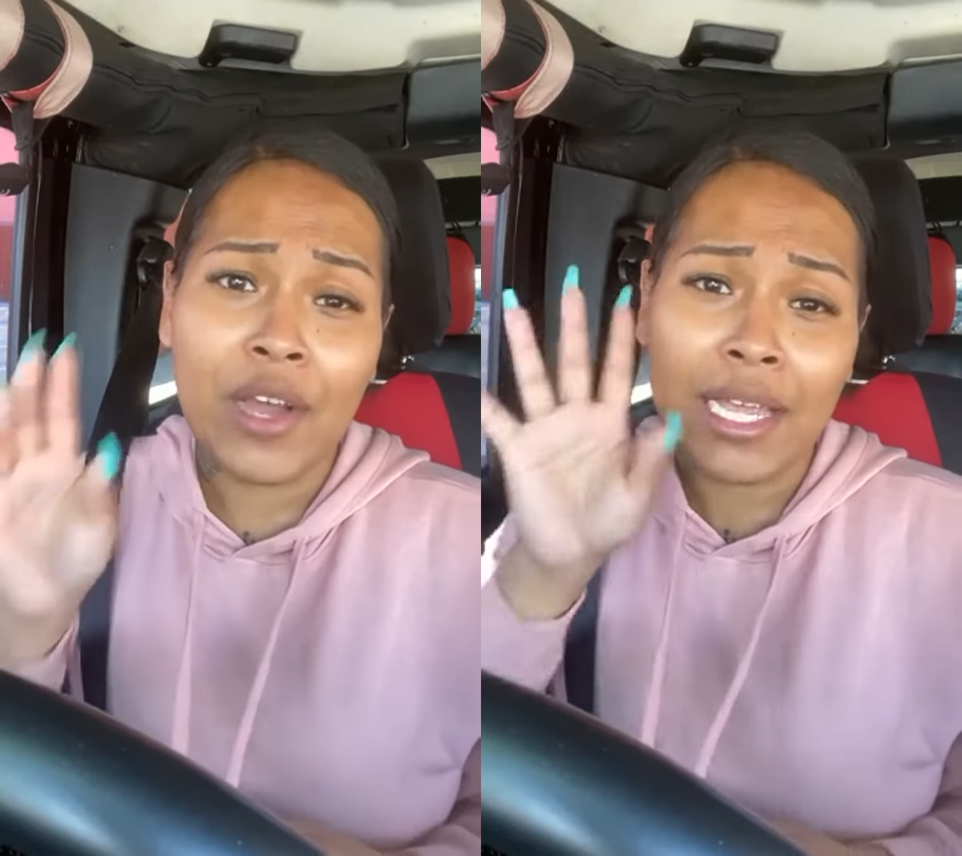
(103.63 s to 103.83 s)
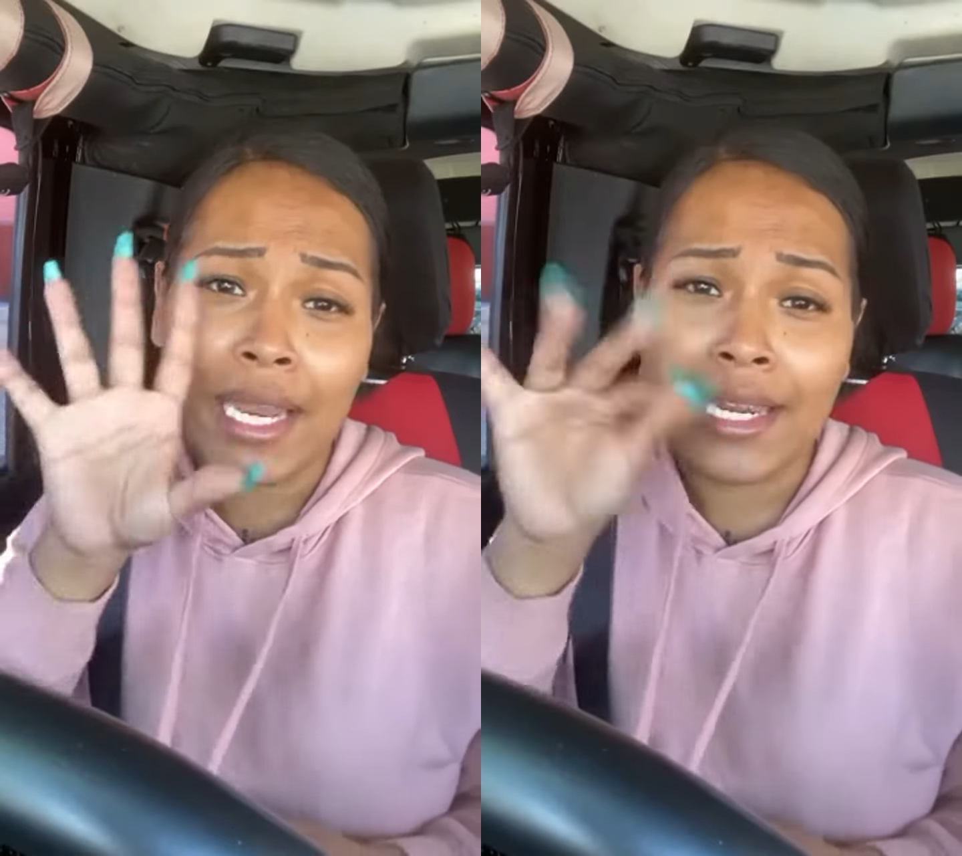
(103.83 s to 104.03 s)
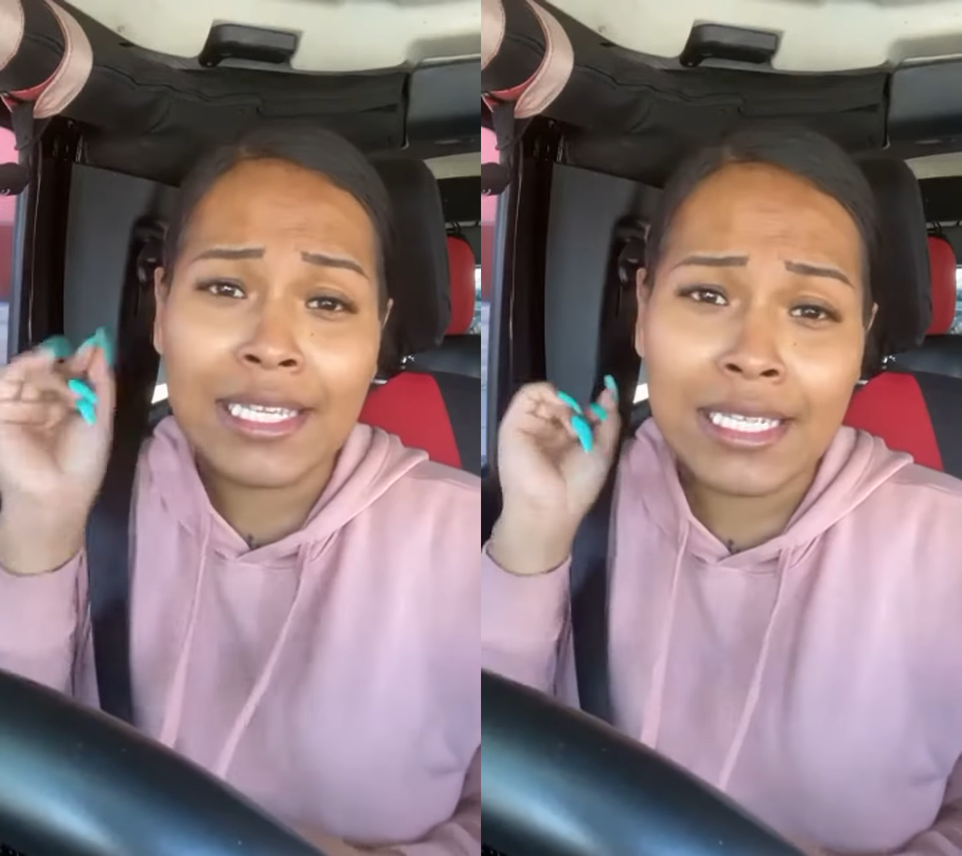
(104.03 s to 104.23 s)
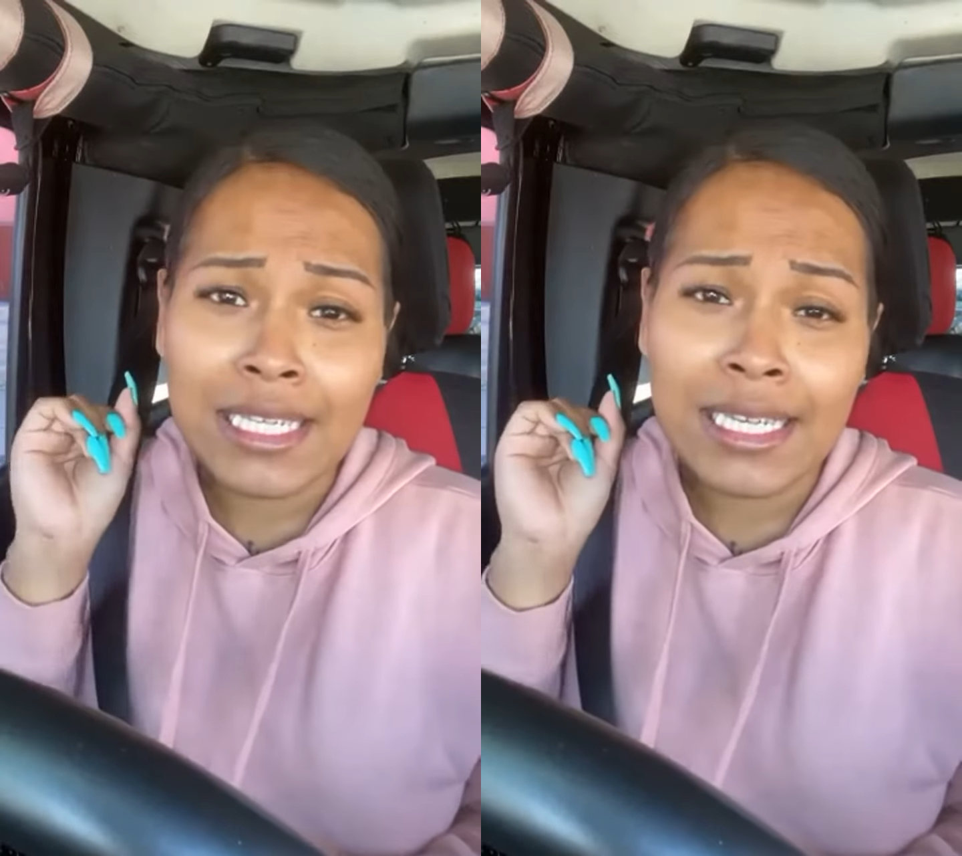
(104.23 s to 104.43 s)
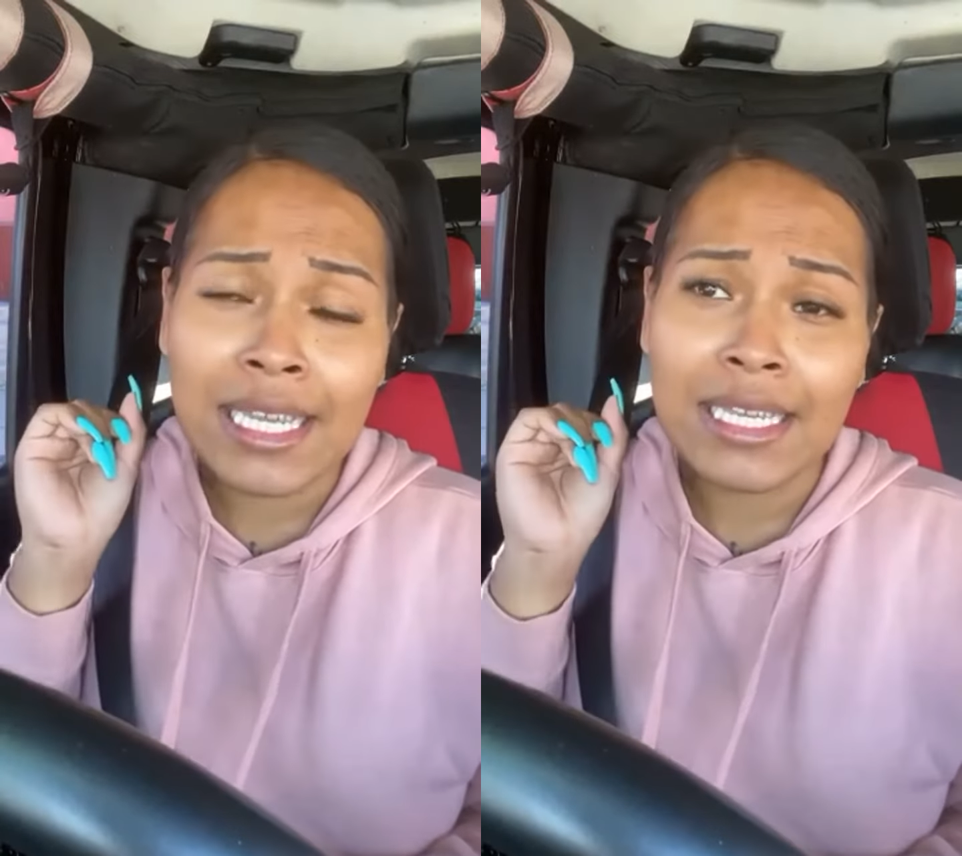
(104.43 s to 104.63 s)
Lindsay
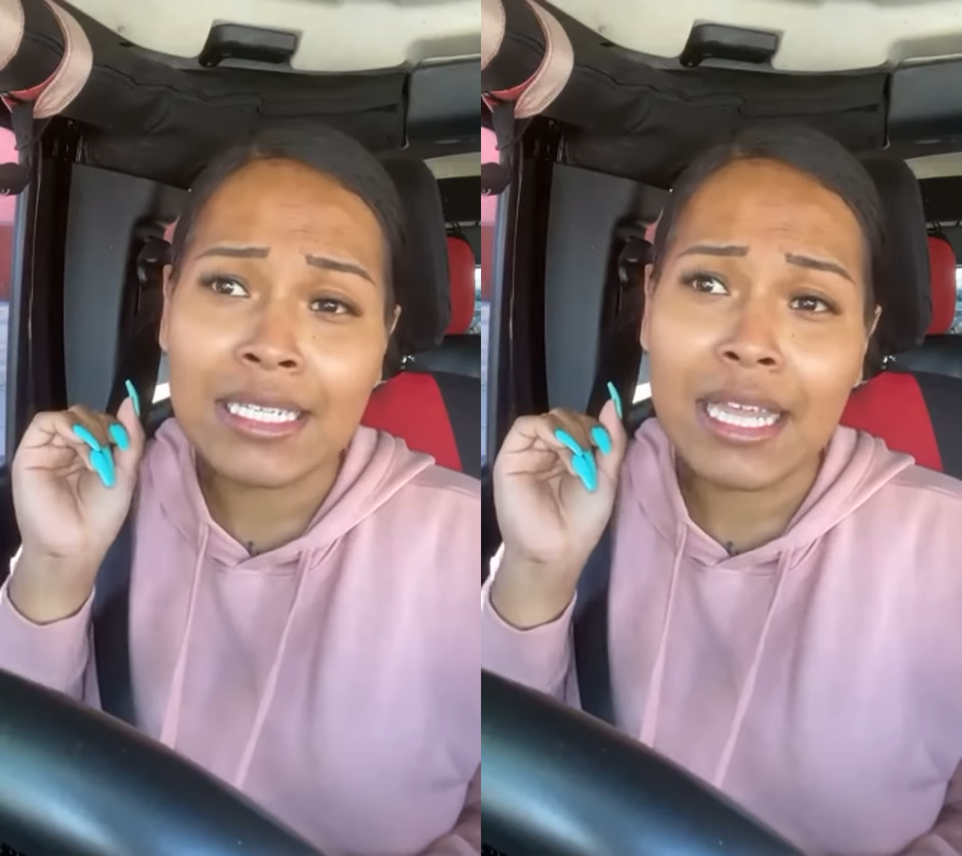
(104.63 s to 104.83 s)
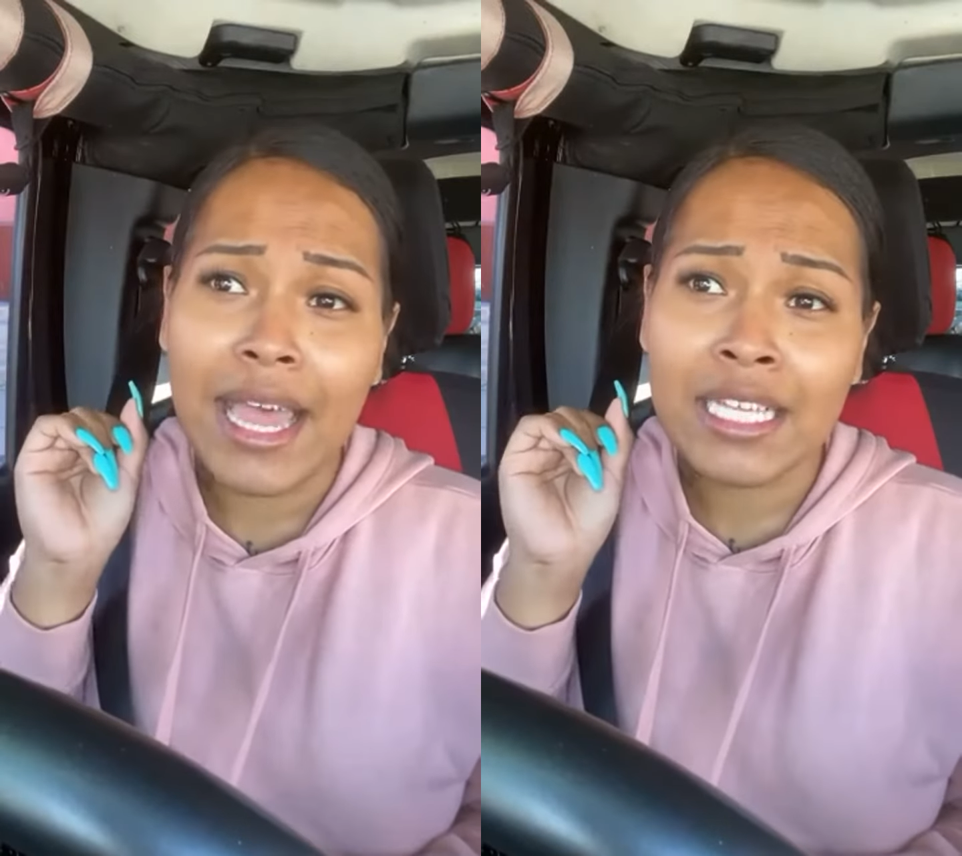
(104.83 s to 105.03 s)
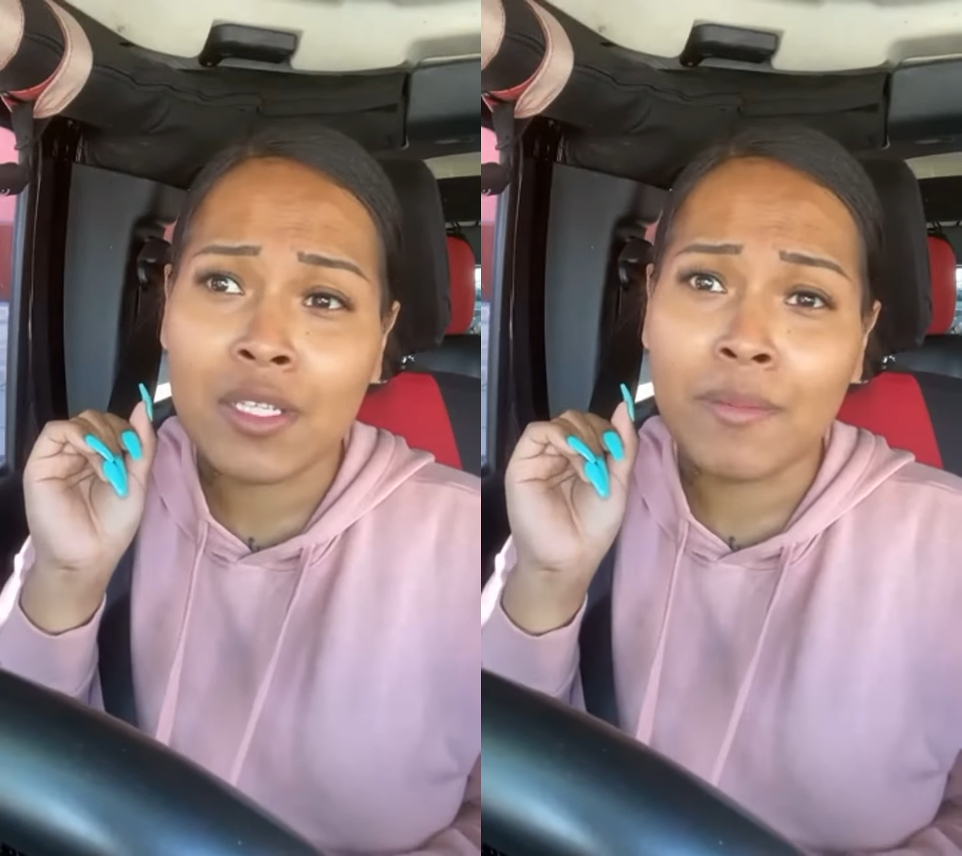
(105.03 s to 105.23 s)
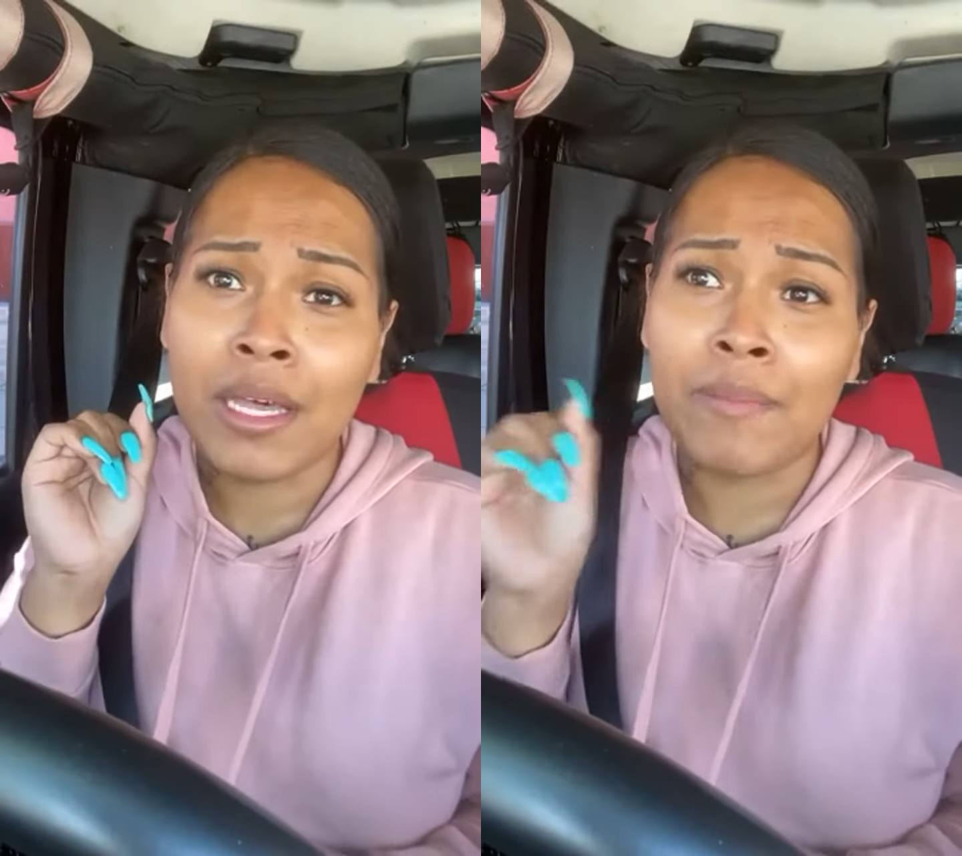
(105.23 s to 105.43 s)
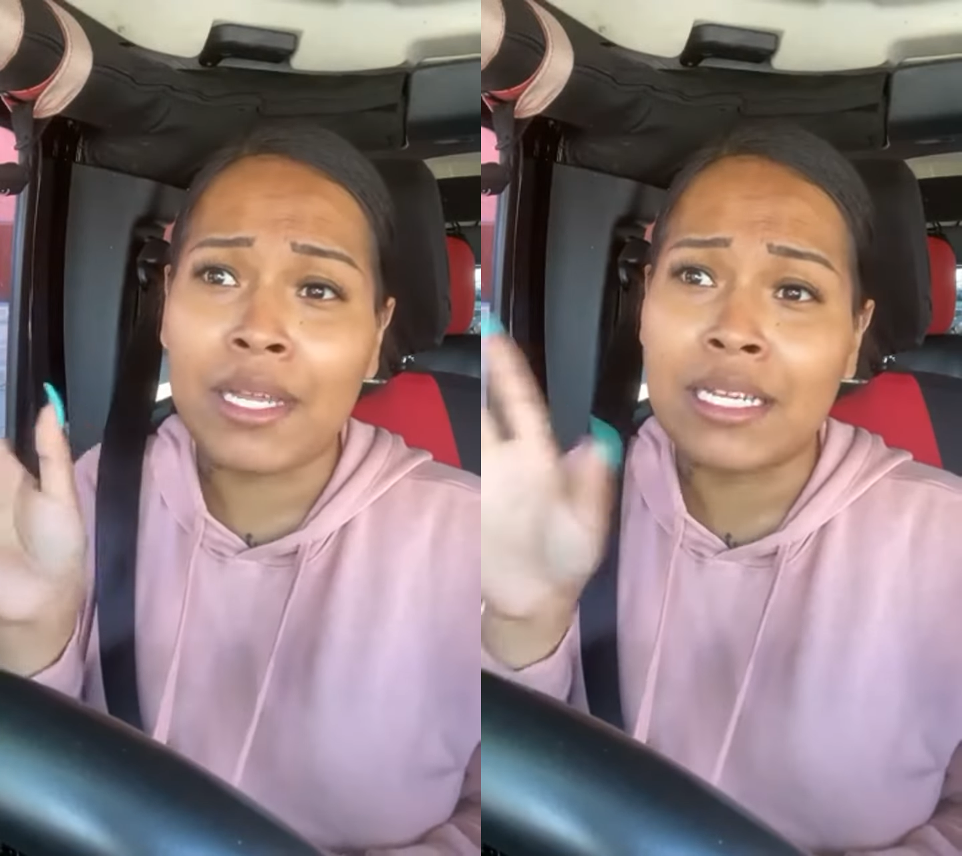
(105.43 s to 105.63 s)
Esterman because